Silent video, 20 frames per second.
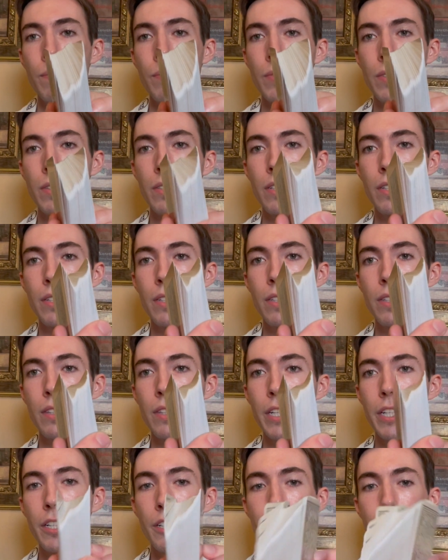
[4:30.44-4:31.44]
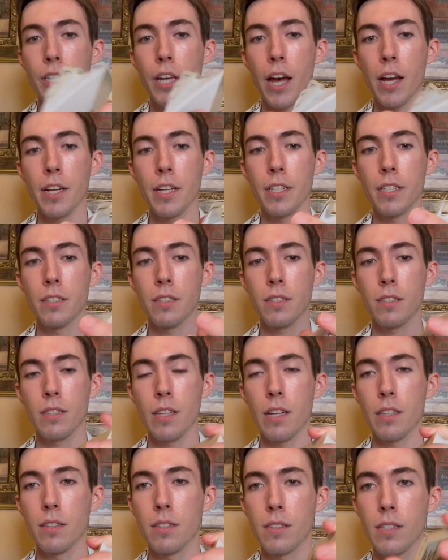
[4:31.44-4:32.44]
It's a thicker deck, it's
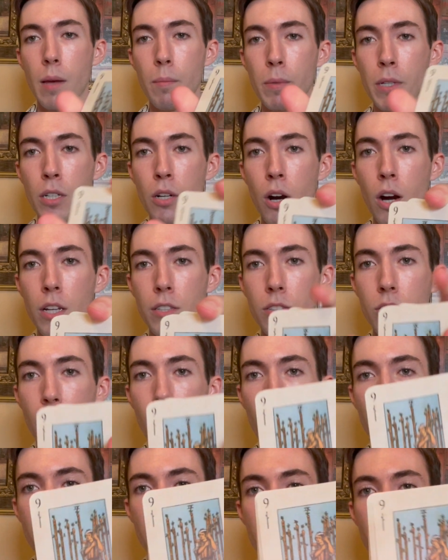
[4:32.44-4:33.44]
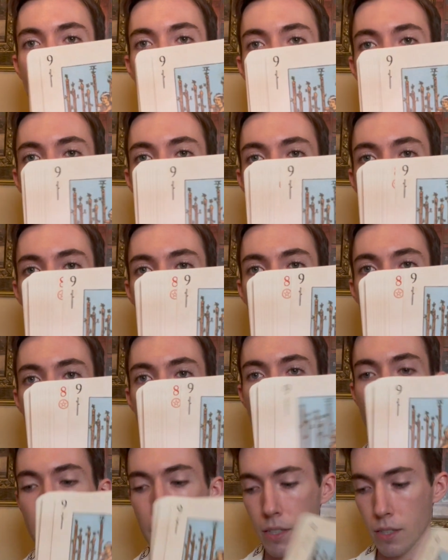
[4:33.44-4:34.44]
that semi-gloss cardstock, it's pretty
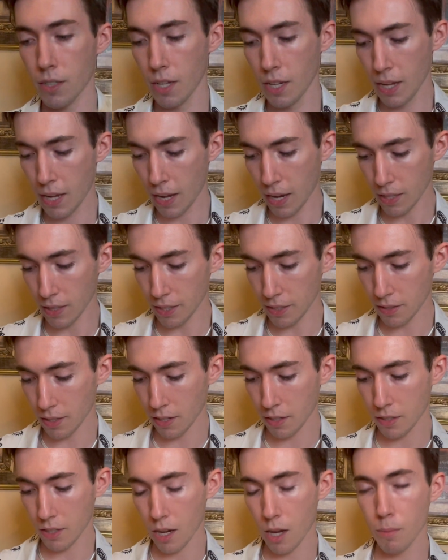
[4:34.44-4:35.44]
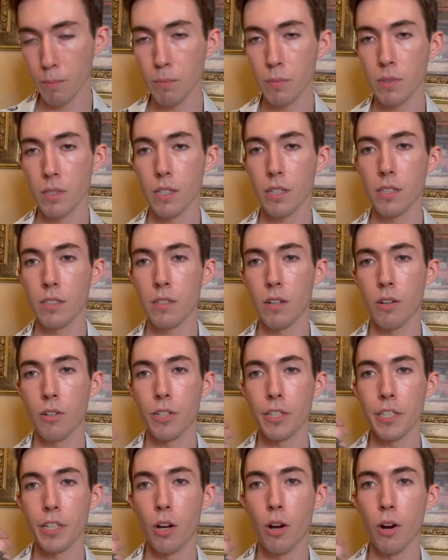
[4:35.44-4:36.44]
thick. I like that it comes in
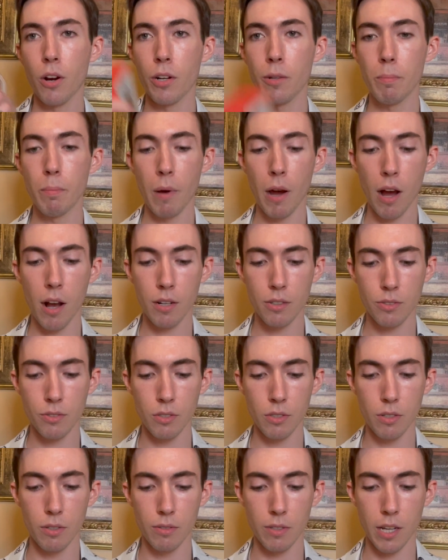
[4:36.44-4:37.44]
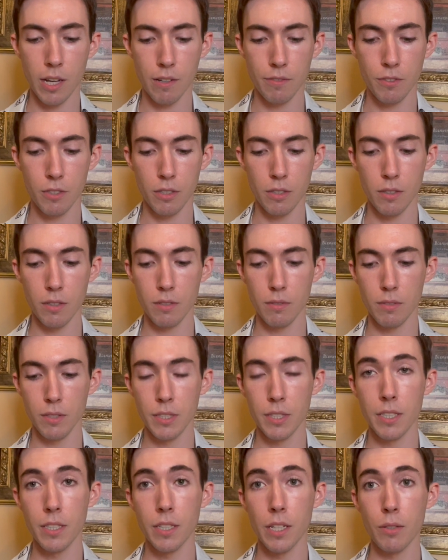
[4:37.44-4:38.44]
already a hard box, so you don't have to
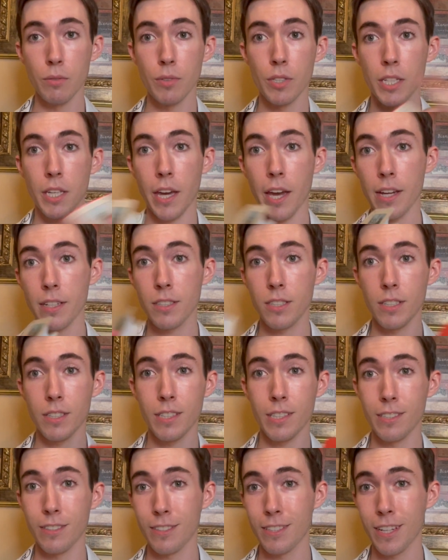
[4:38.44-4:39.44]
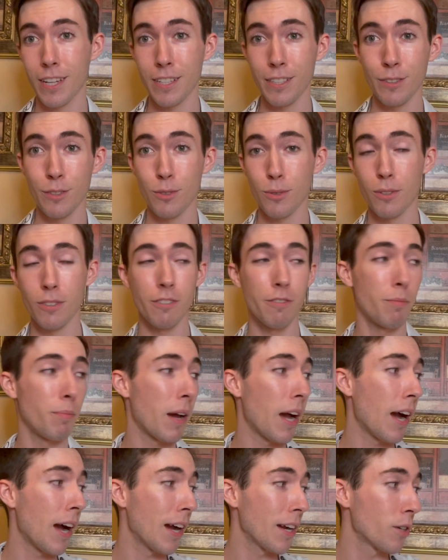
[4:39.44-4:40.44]
really, you know, decant it into any sort of
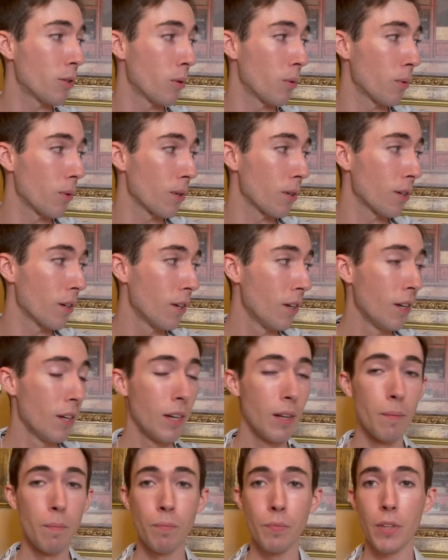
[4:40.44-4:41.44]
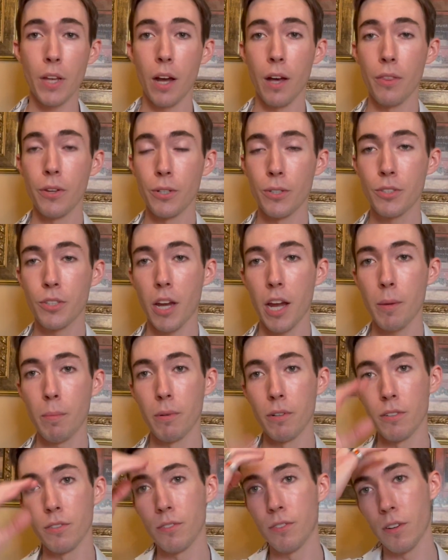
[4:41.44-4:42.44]
bag or other type
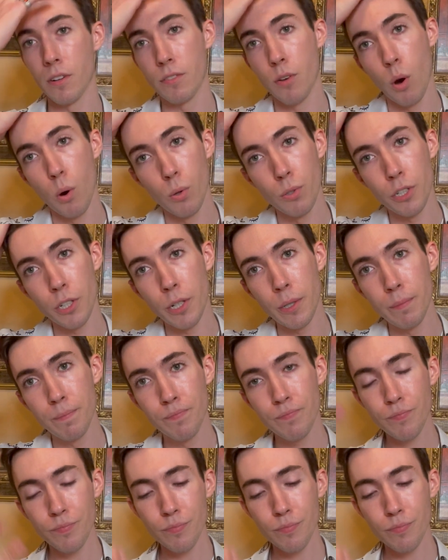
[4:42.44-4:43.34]
of holder,